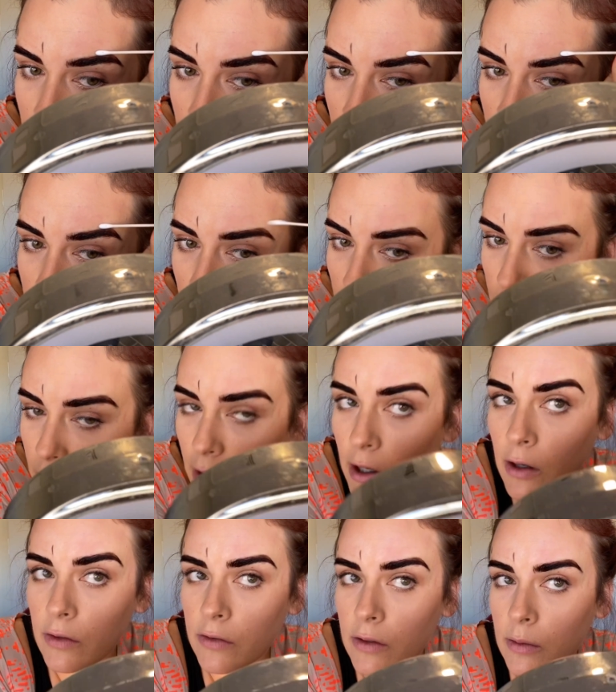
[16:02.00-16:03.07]
of my brow,
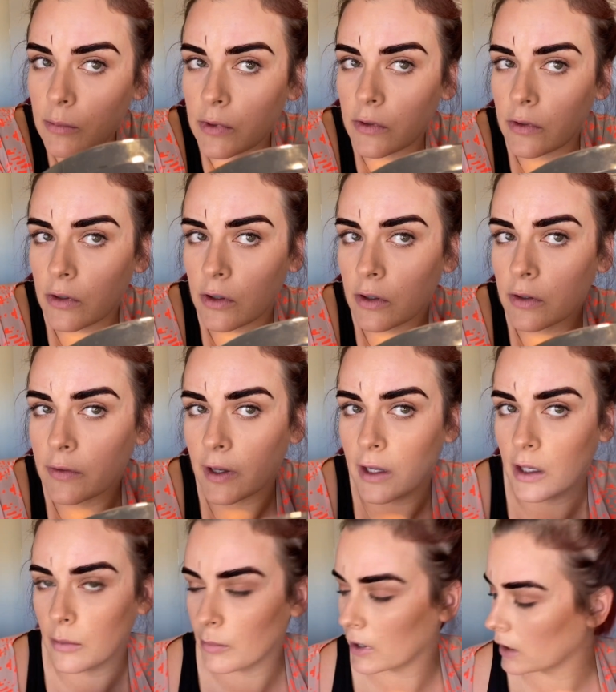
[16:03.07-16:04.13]
so I'm just going to take
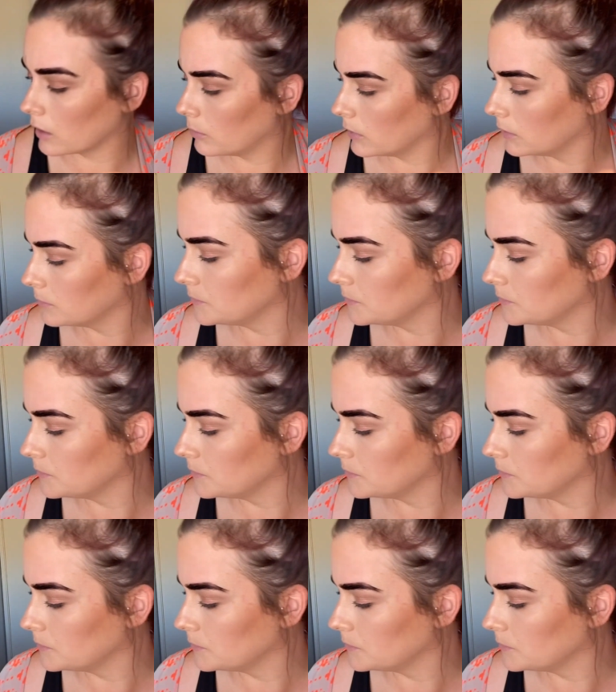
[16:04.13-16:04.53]
it back a bit.